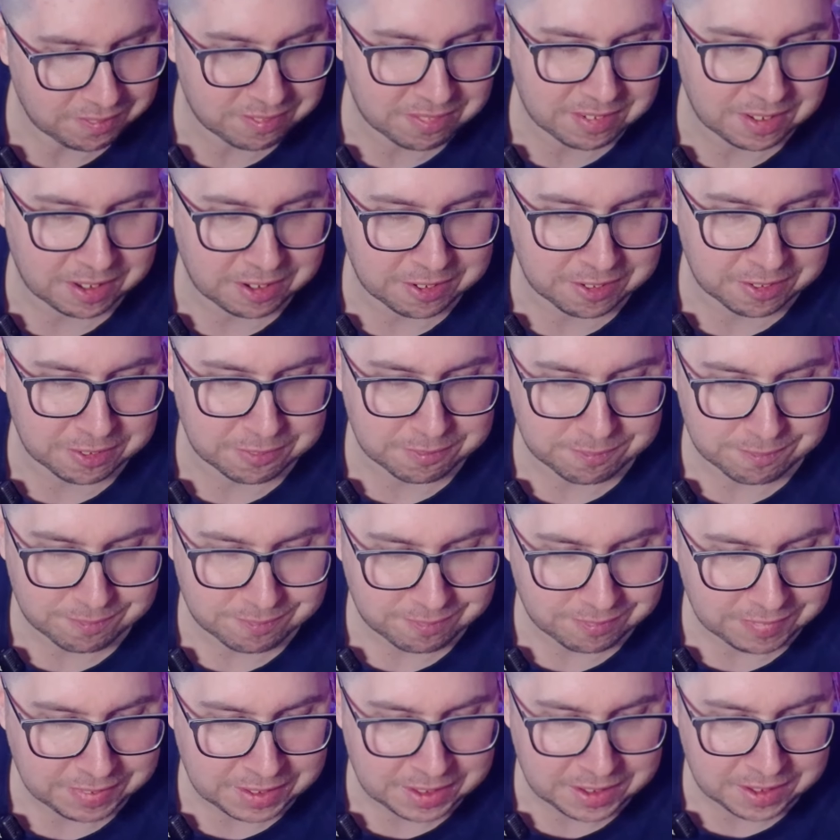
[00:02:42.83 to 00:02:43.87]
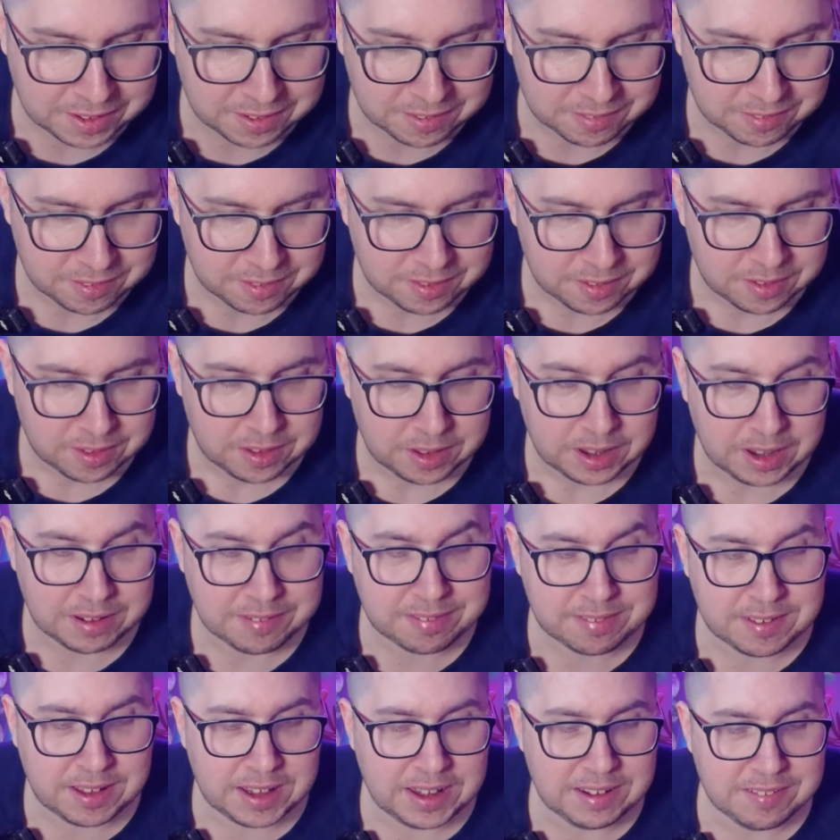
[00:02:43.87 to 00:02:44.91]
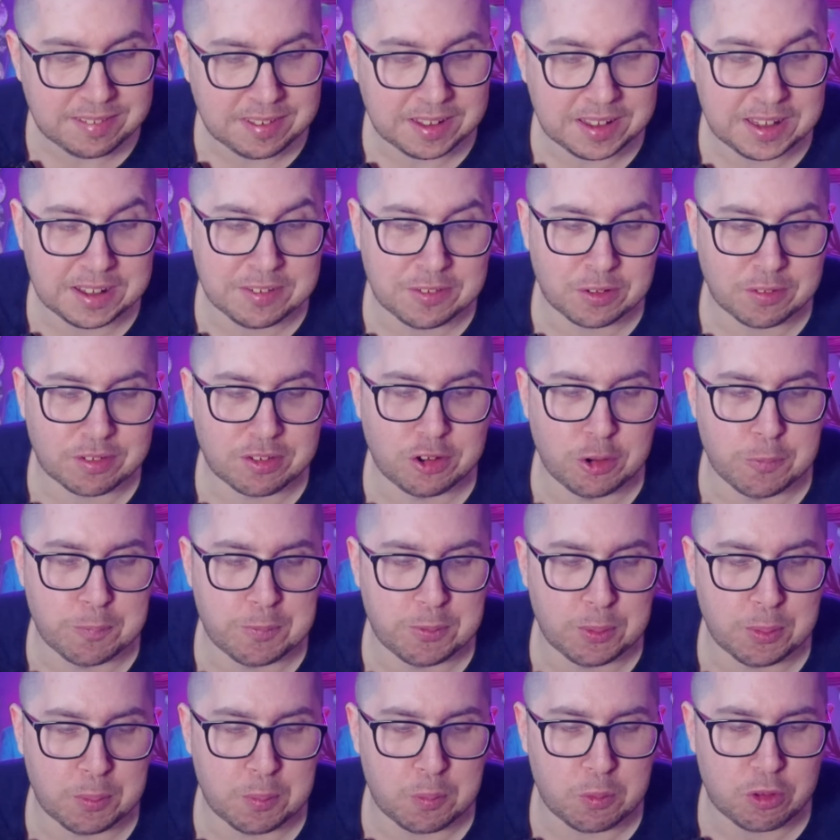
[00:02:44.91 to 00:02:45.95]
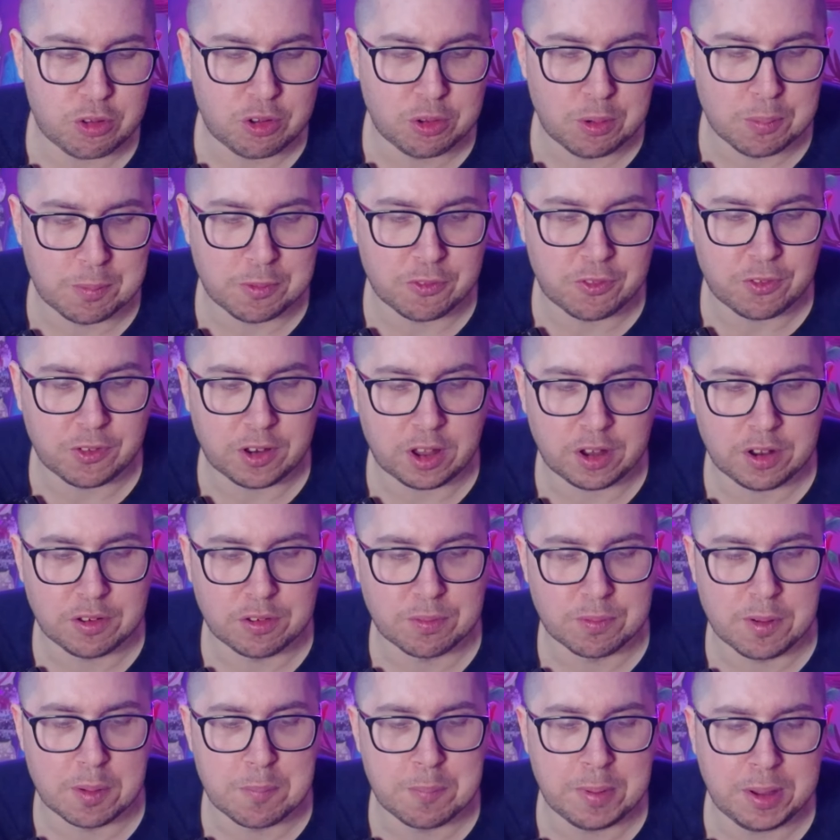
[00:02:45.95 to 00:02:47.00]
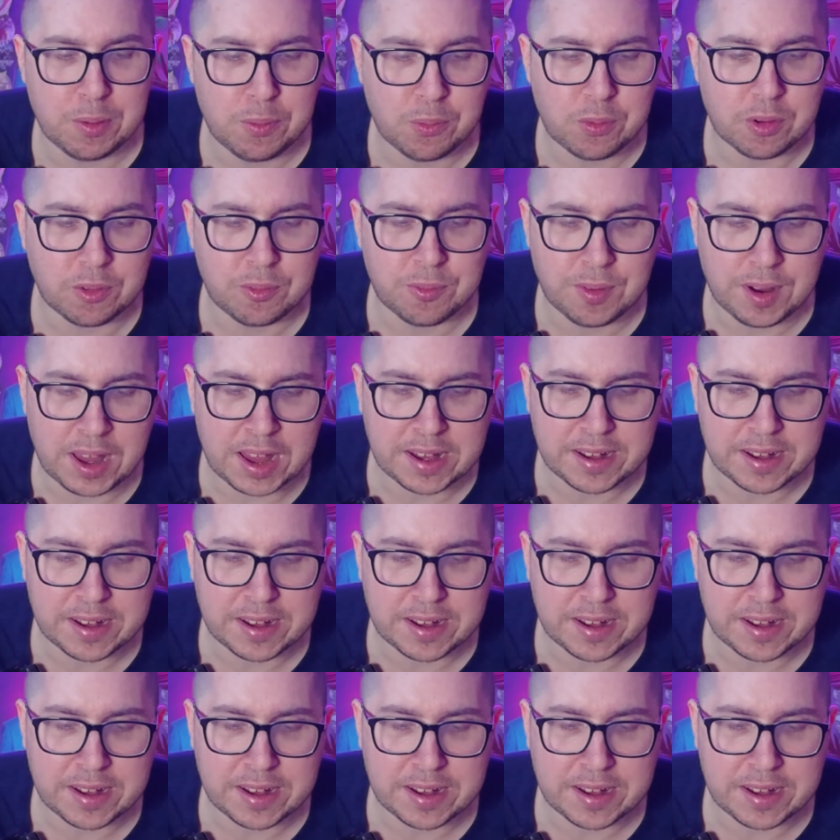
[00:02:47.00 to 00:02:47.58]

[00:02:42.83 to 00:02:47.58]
So yeah, it says here not suitable for those with a milk or